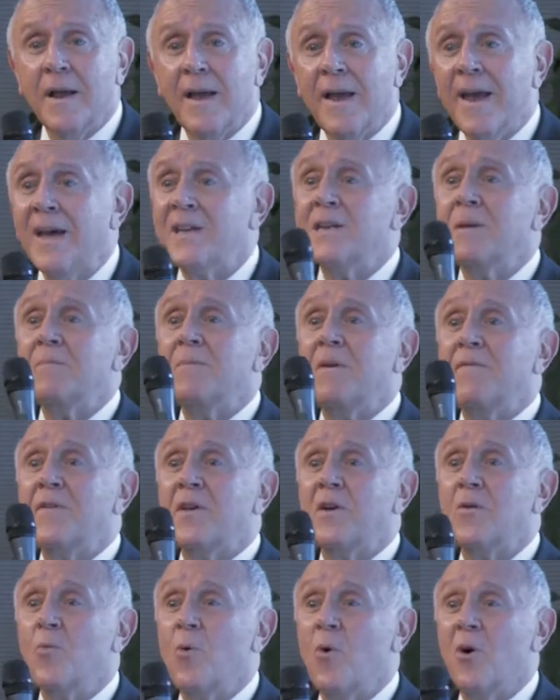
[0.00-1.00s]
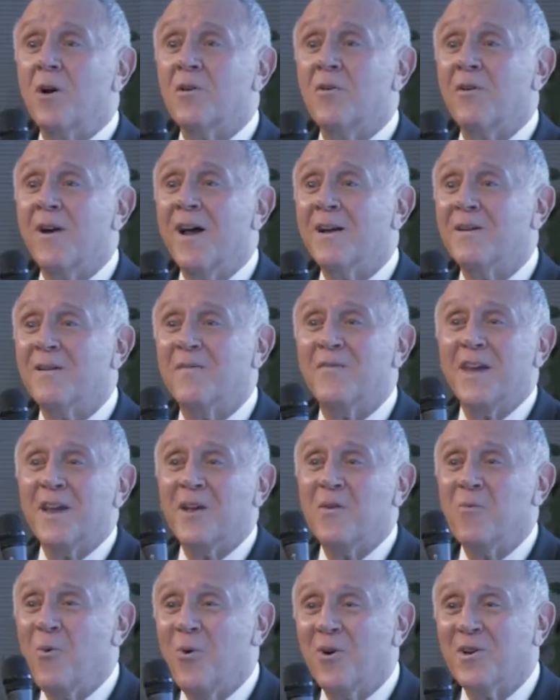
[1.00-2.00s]
ask them if you can walk around, if they
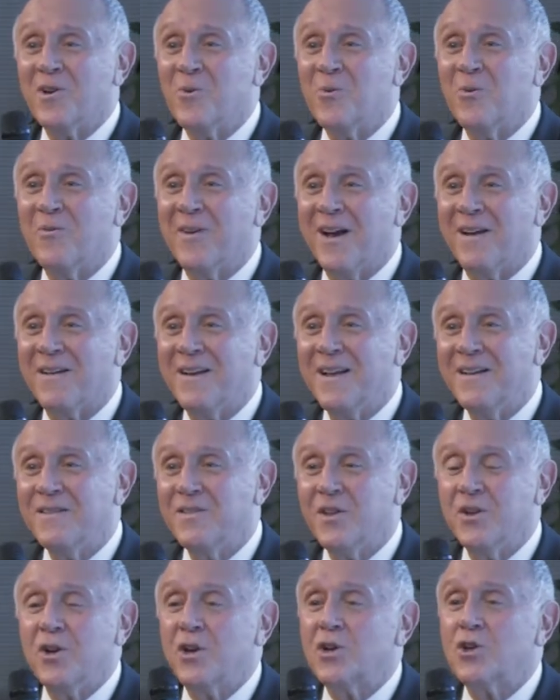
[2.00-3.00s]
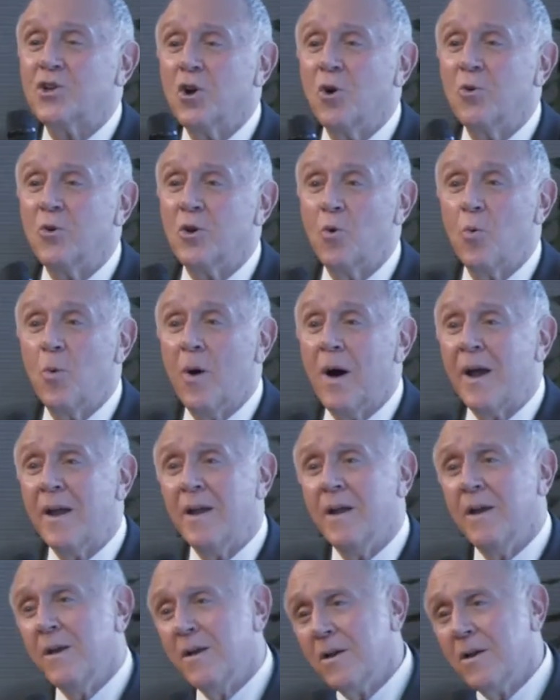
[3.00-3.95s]
can walk you around to just show you. Why?